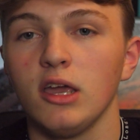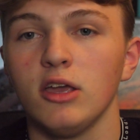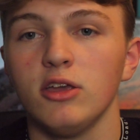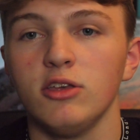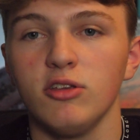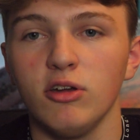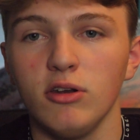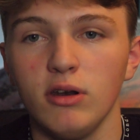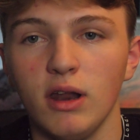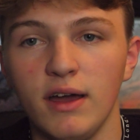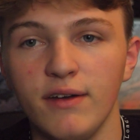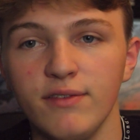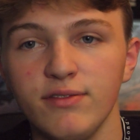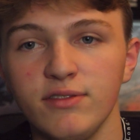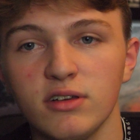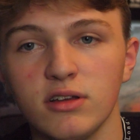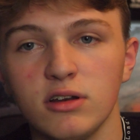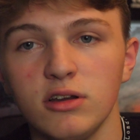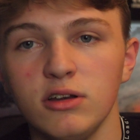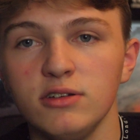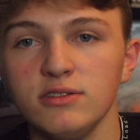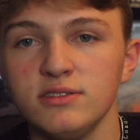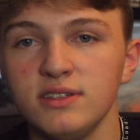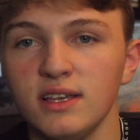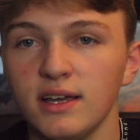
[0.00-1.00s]
You don't have to
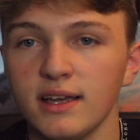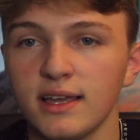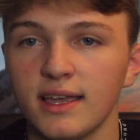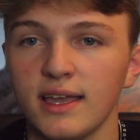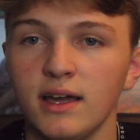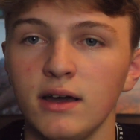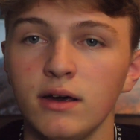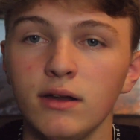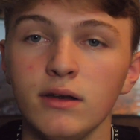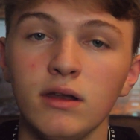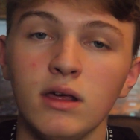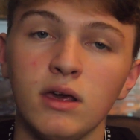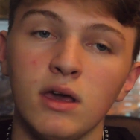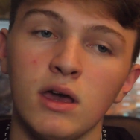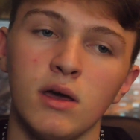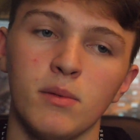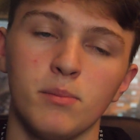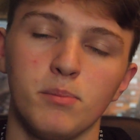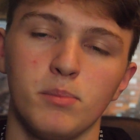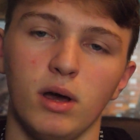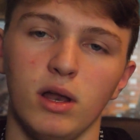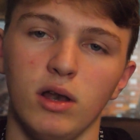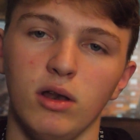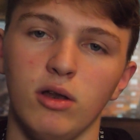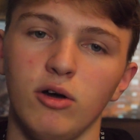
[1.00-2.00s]
close that account,
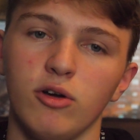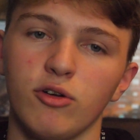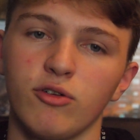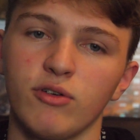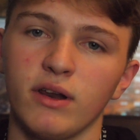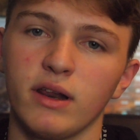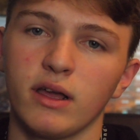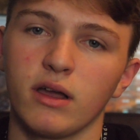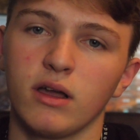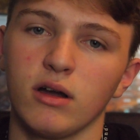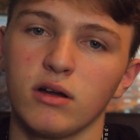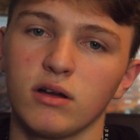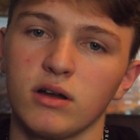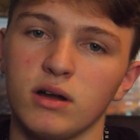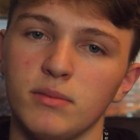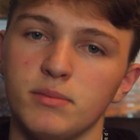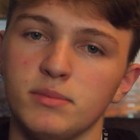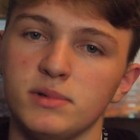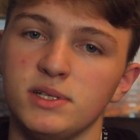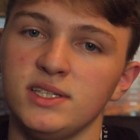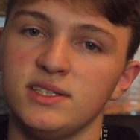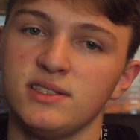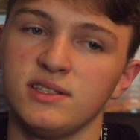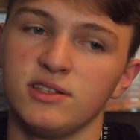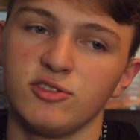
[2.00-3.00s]
but a lot of credit card
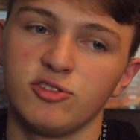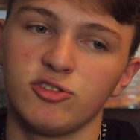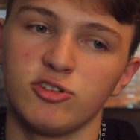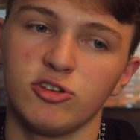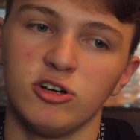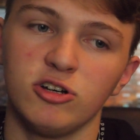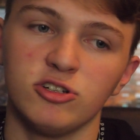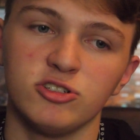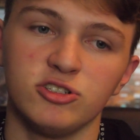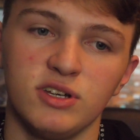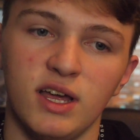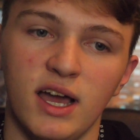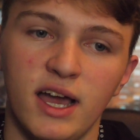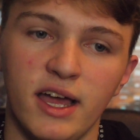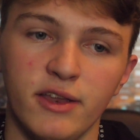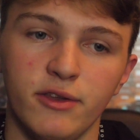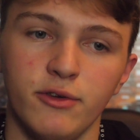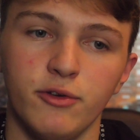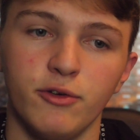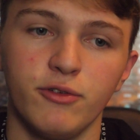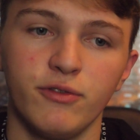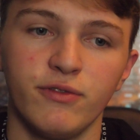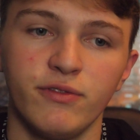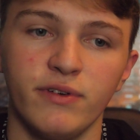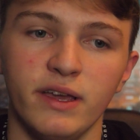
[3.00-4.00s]
companies charge an
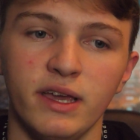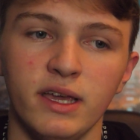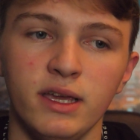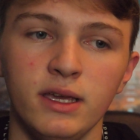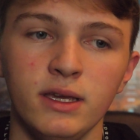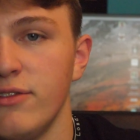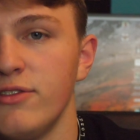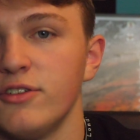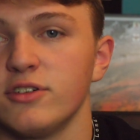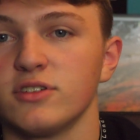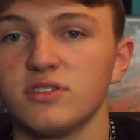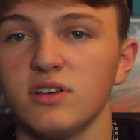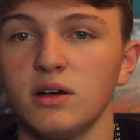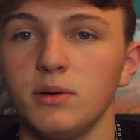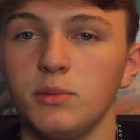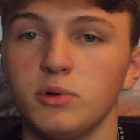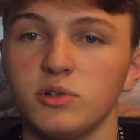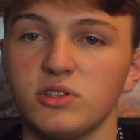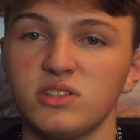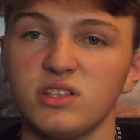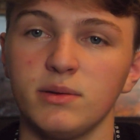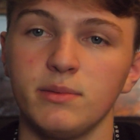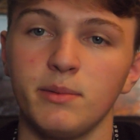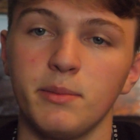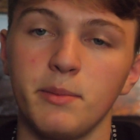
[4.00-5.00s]
annual fee. For example,
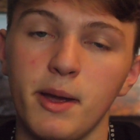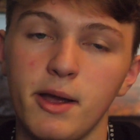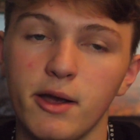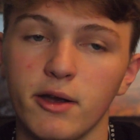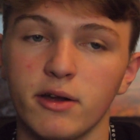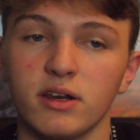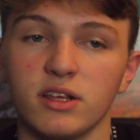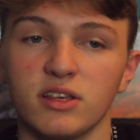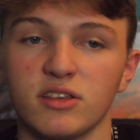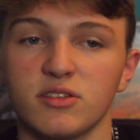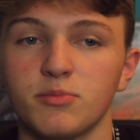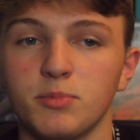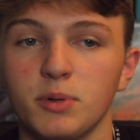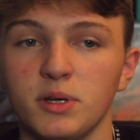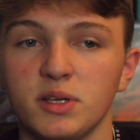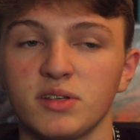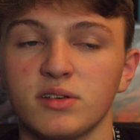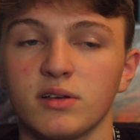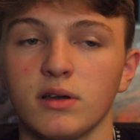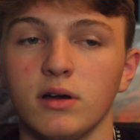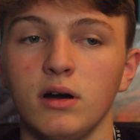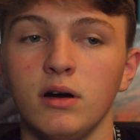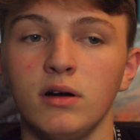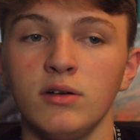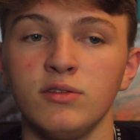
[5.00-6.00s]
some American Express
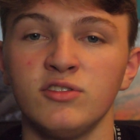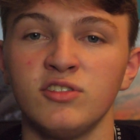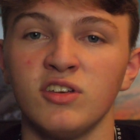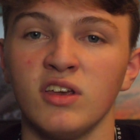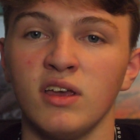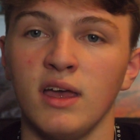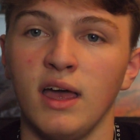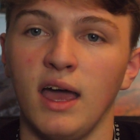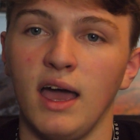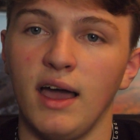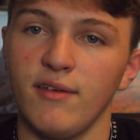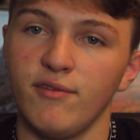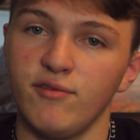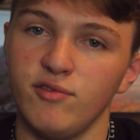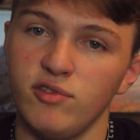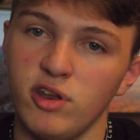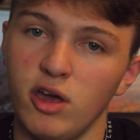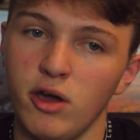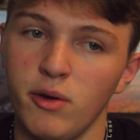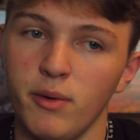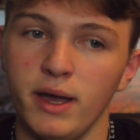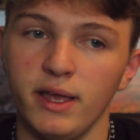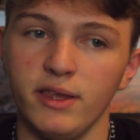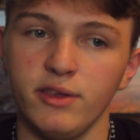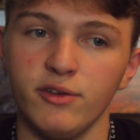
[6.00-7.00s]
cards have
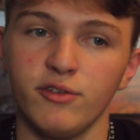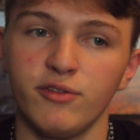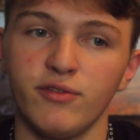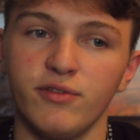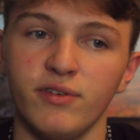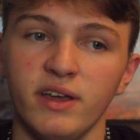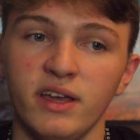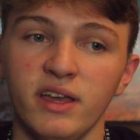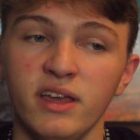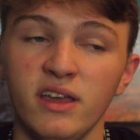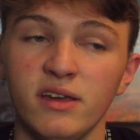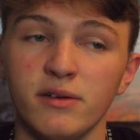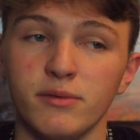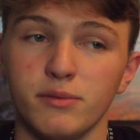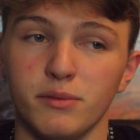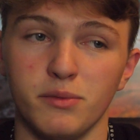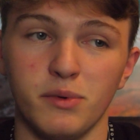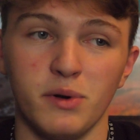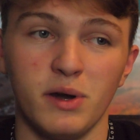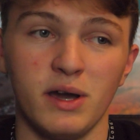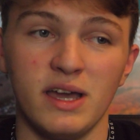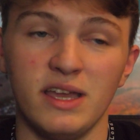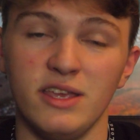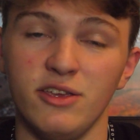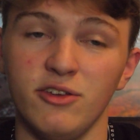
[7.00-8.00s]
no annual fee,
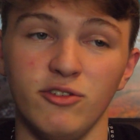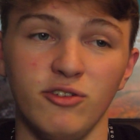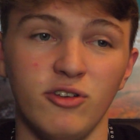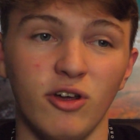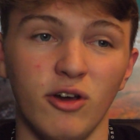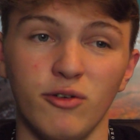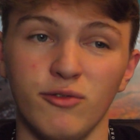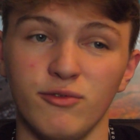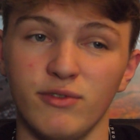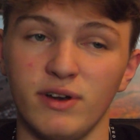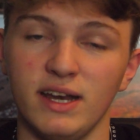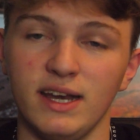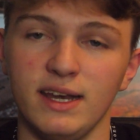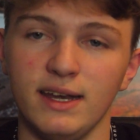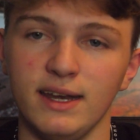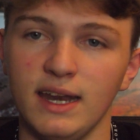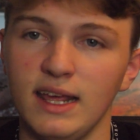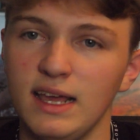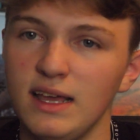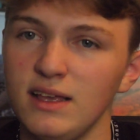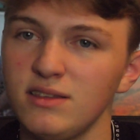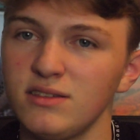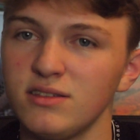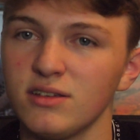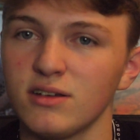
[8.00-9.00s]
where you don't really
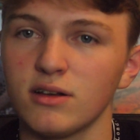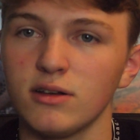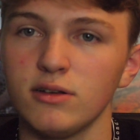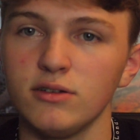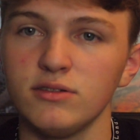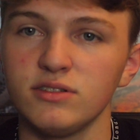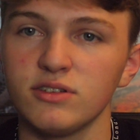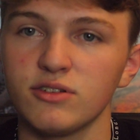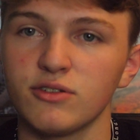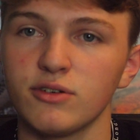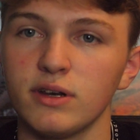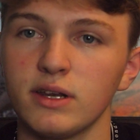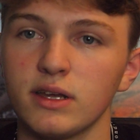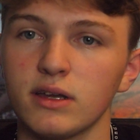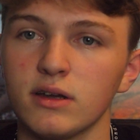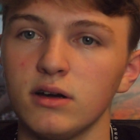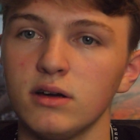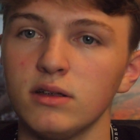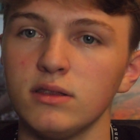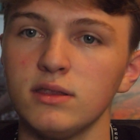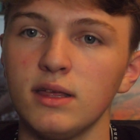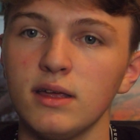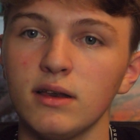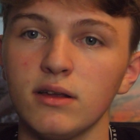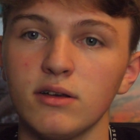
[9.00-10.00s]
need to close a credit
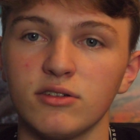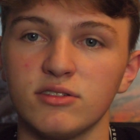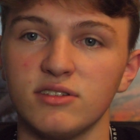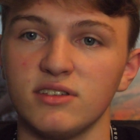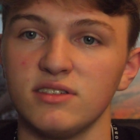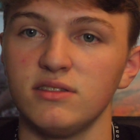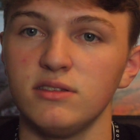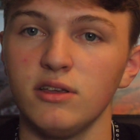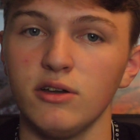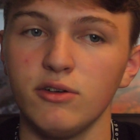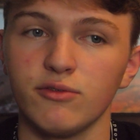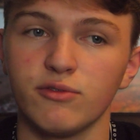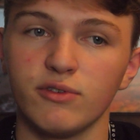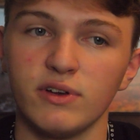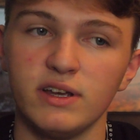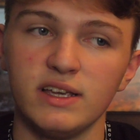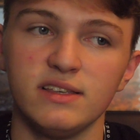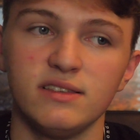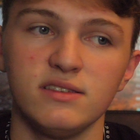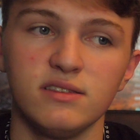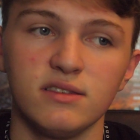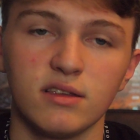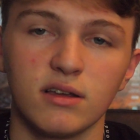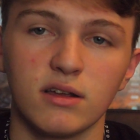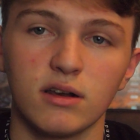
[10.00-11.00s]
card then because there's no
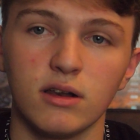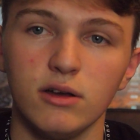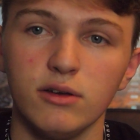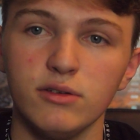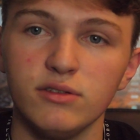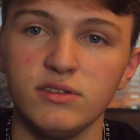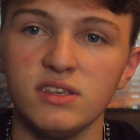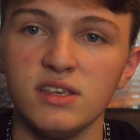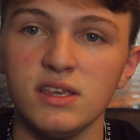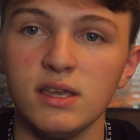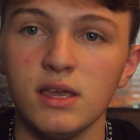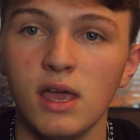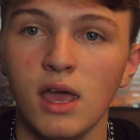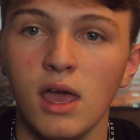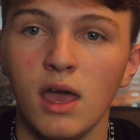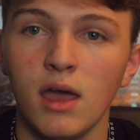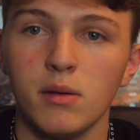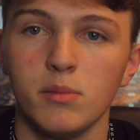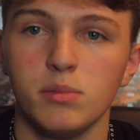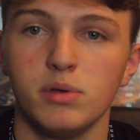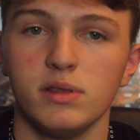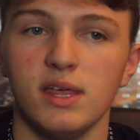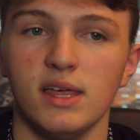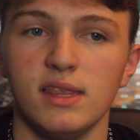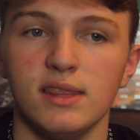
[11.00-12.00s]
reason to close it.
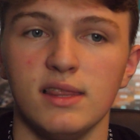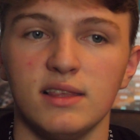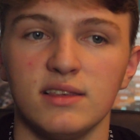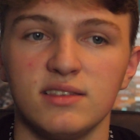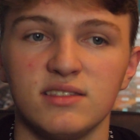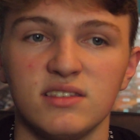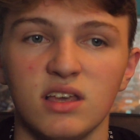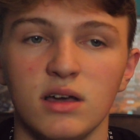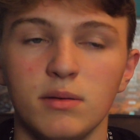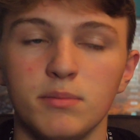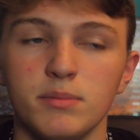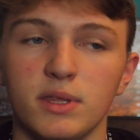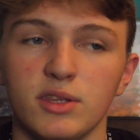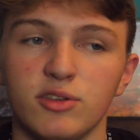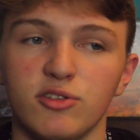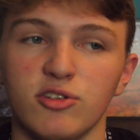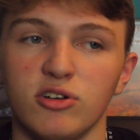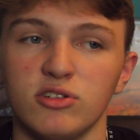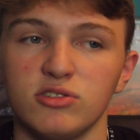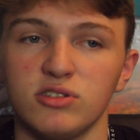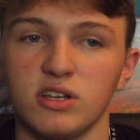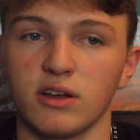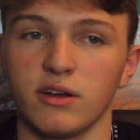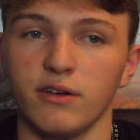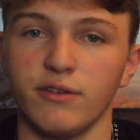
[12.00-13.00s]
But then there's some that
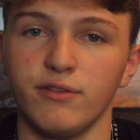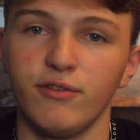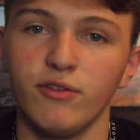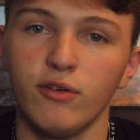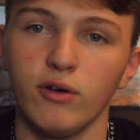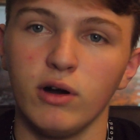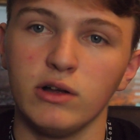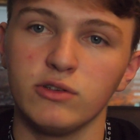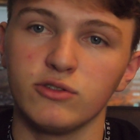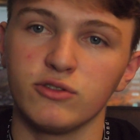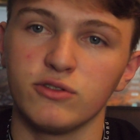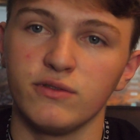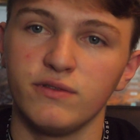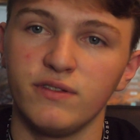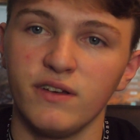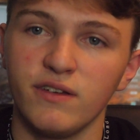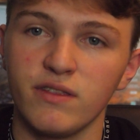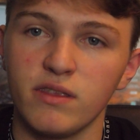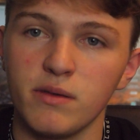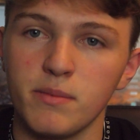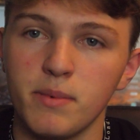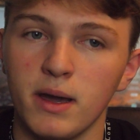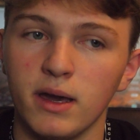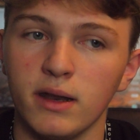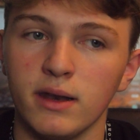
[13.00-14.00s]
charge like a
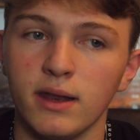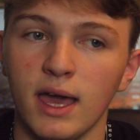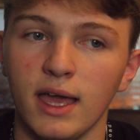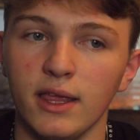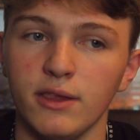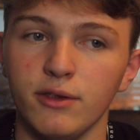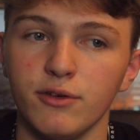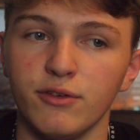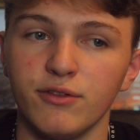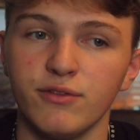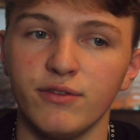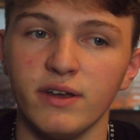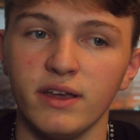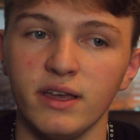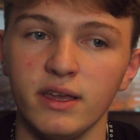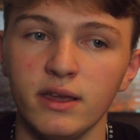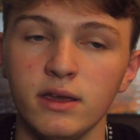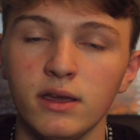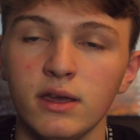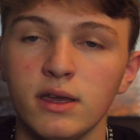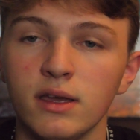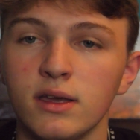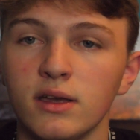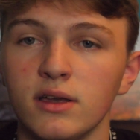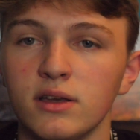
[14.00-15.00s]
£450 annual
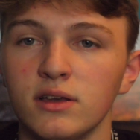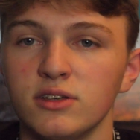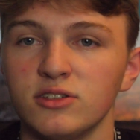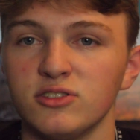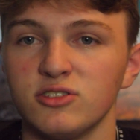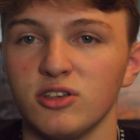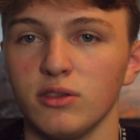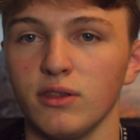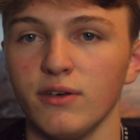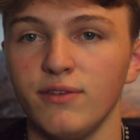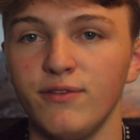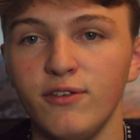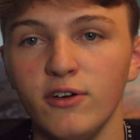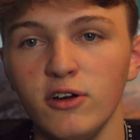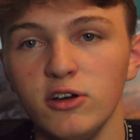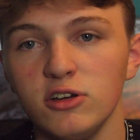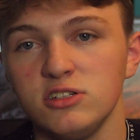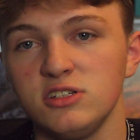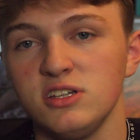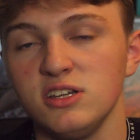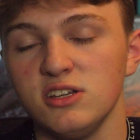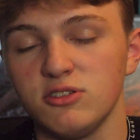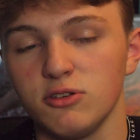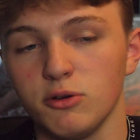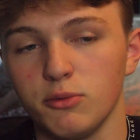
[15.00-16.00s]
fee. So the
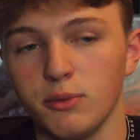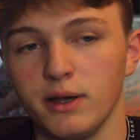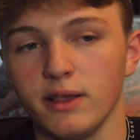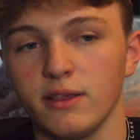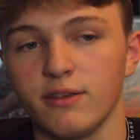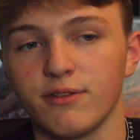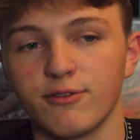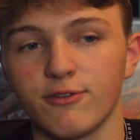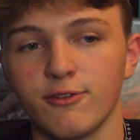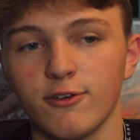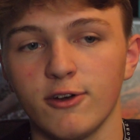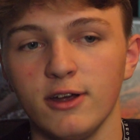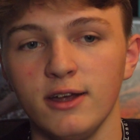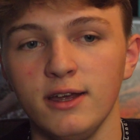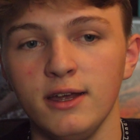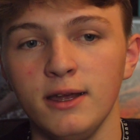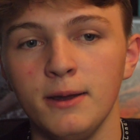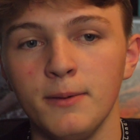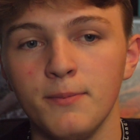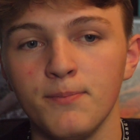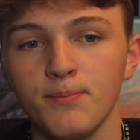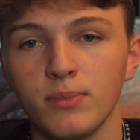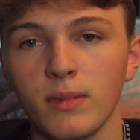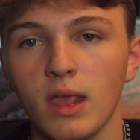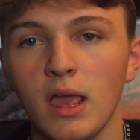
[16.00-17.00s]
first year is always free,
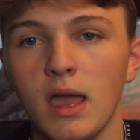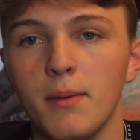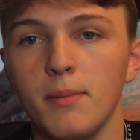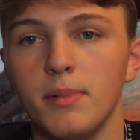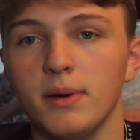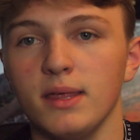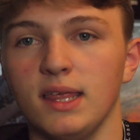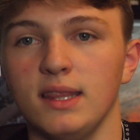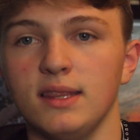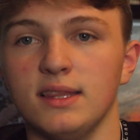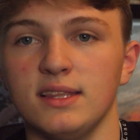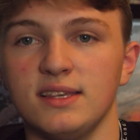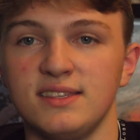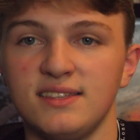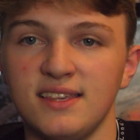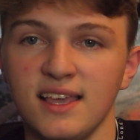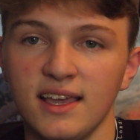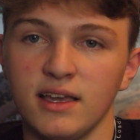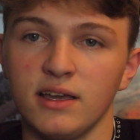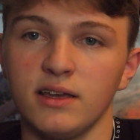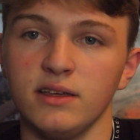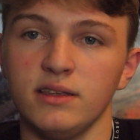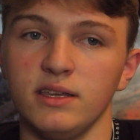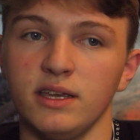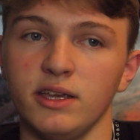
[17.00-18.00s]
but then the
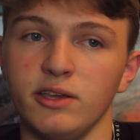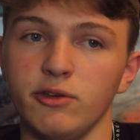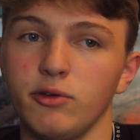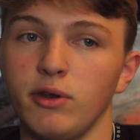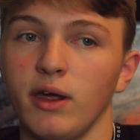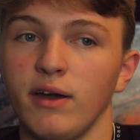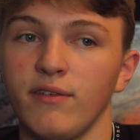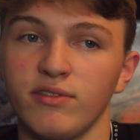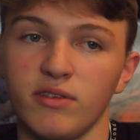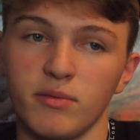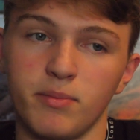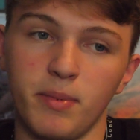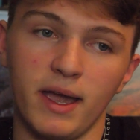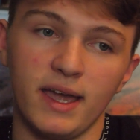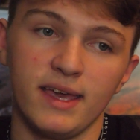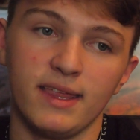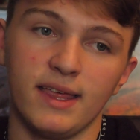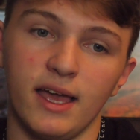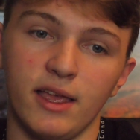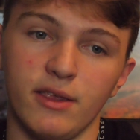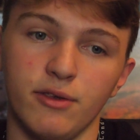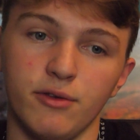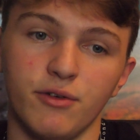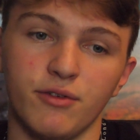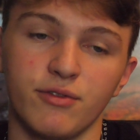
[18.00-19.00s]
second year you'd have to pay
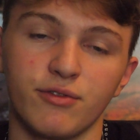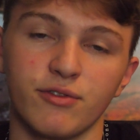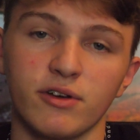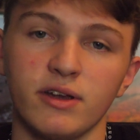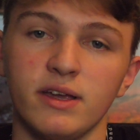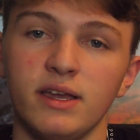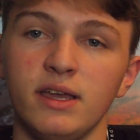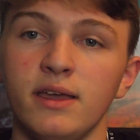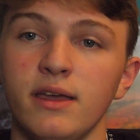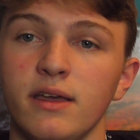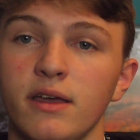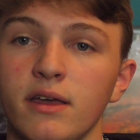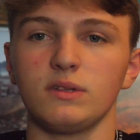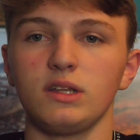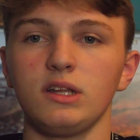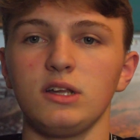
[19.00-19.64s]
that annual fee.